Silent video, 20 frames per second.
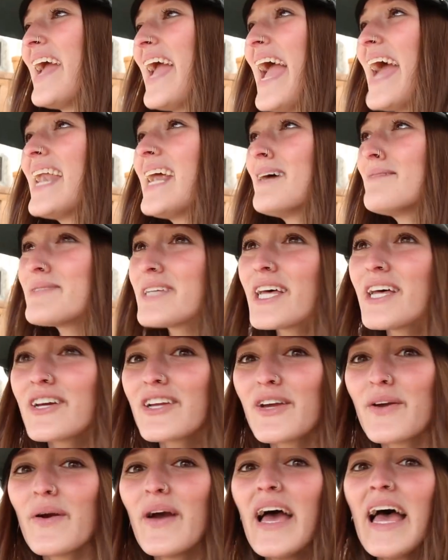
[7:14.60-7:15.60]
And I'm
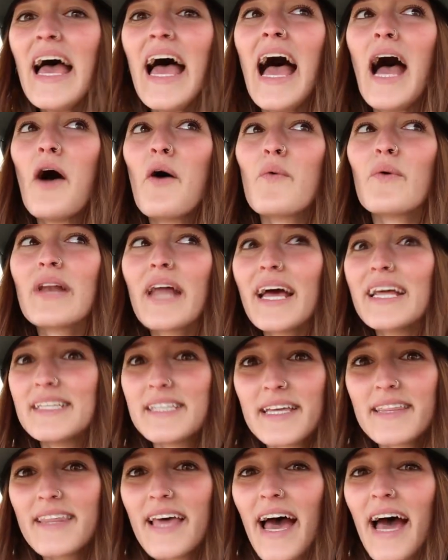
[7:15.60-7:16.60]
telling you, when I
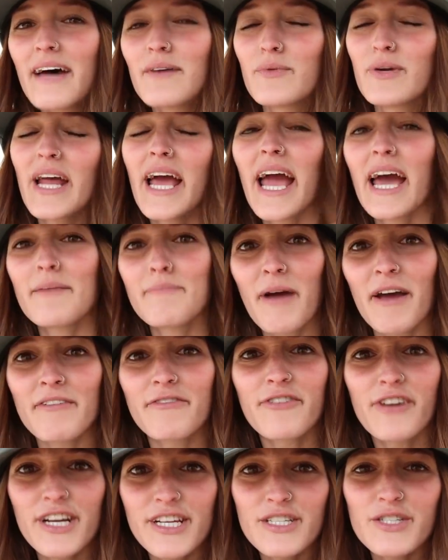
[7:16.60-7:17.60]
did that, when I had my
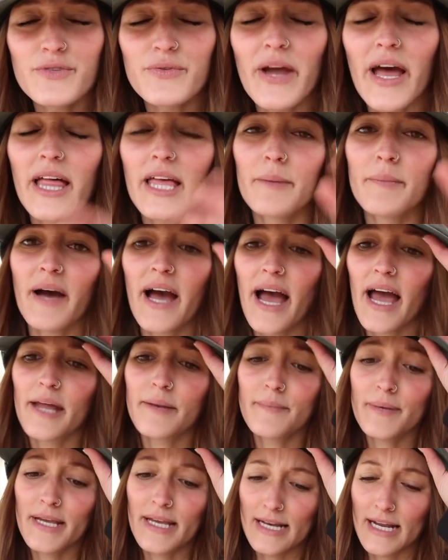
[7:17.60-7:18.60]
friends rally
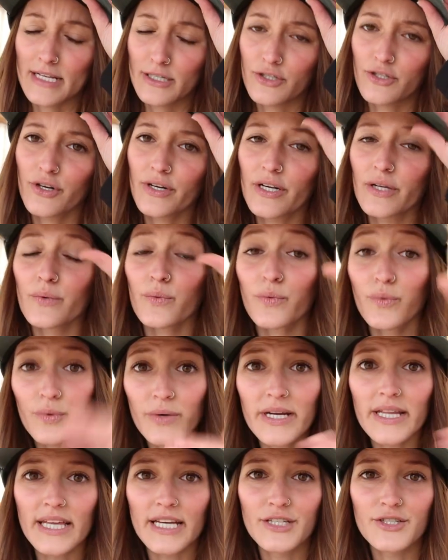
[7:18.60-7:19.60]
behind me and I started
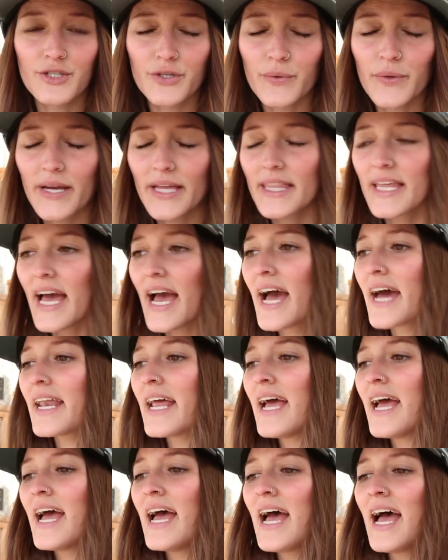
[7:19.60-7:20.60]
really doing that,
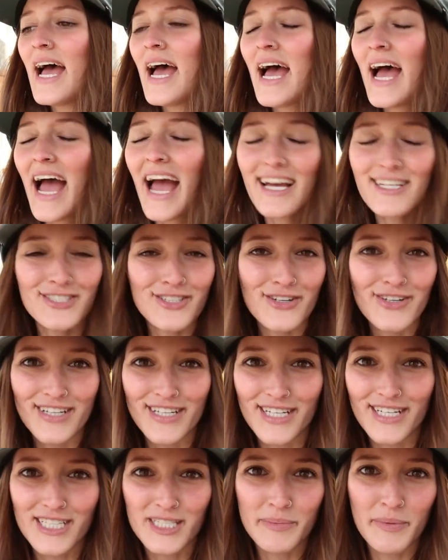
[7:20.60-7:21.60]
I
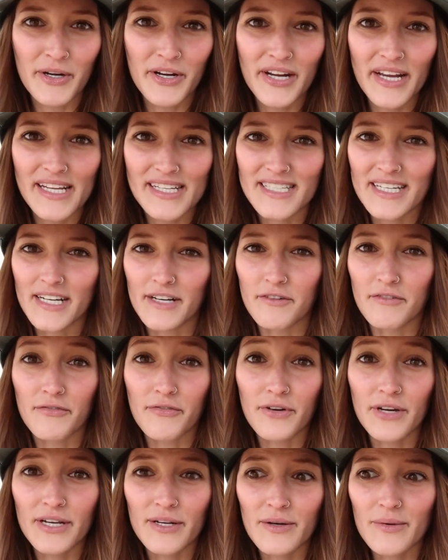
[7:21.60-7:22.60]
started experiencing a
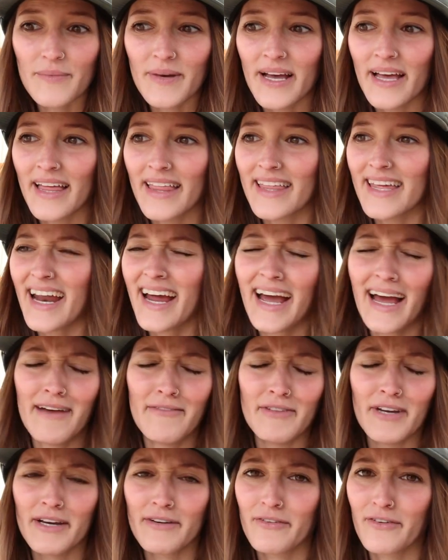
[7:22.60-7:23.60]
freedom that I
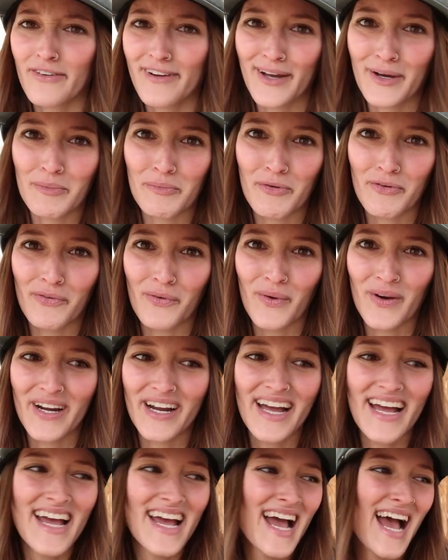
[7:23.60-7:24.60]
have never found before.
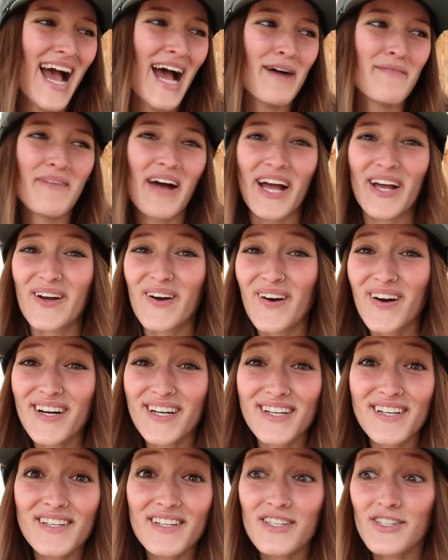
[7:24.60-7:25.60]
Uh, my
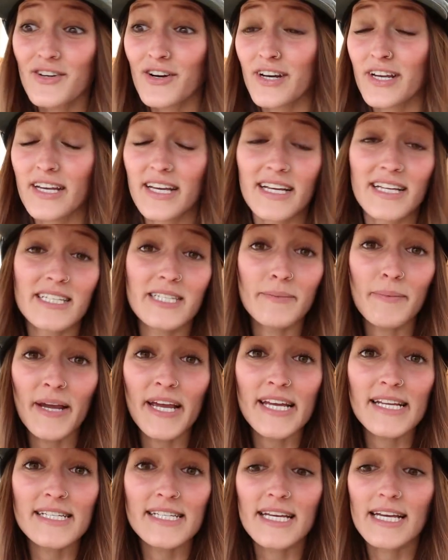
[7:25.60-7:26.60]
garden started
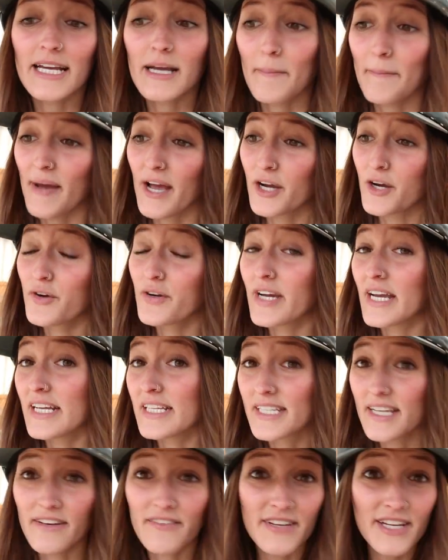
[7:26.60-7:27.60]
expanding, my
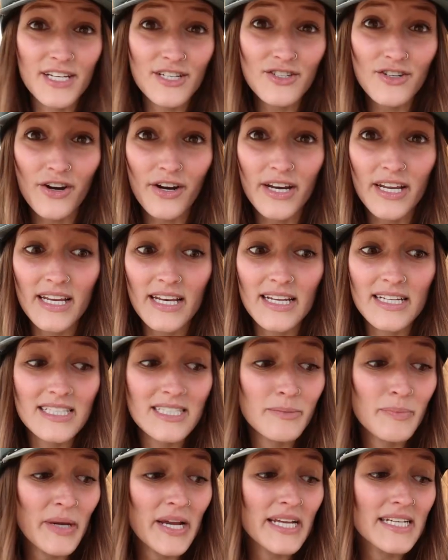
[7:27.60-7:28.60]
creativity started
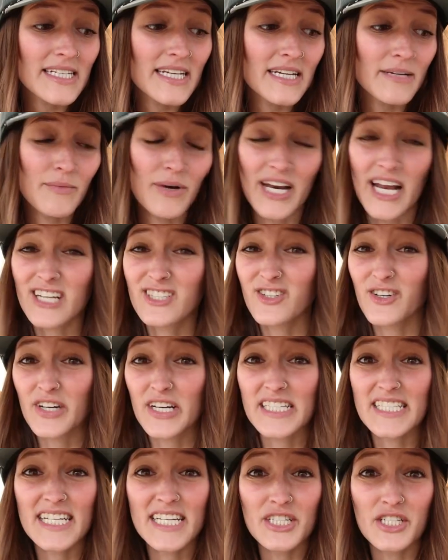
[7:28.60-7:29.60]
expanding, when I
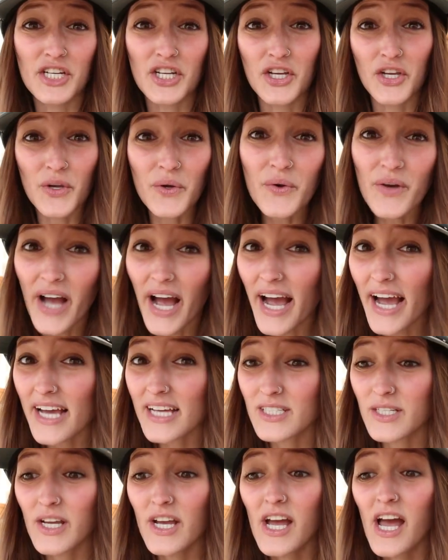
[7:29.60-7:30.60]
started teaching you
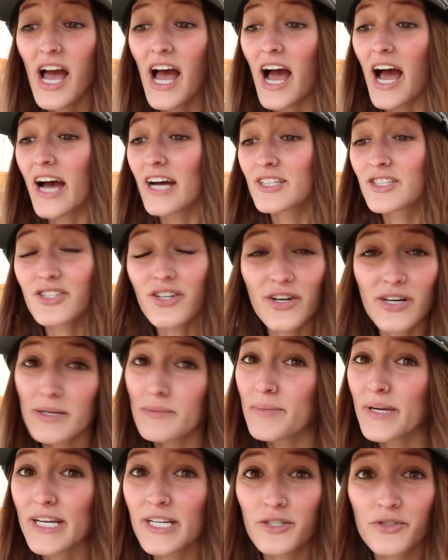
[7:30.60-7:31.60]
guys, uh,
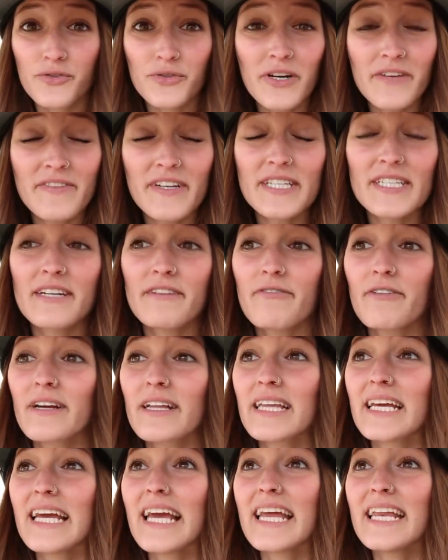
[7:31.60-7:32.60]
started being driven
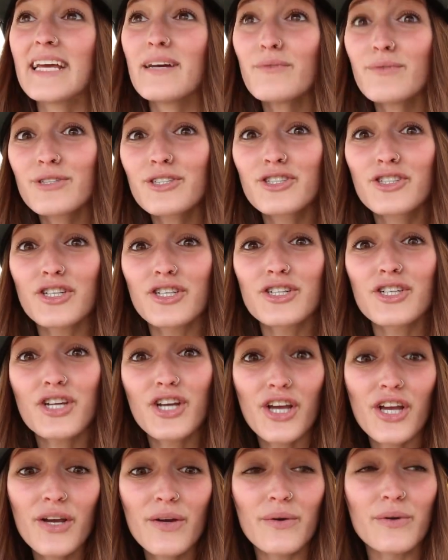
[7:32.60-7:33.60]
differently, and it was just
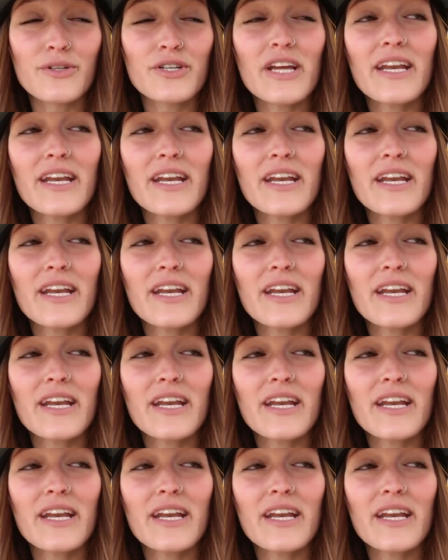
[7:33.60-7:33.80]
huge.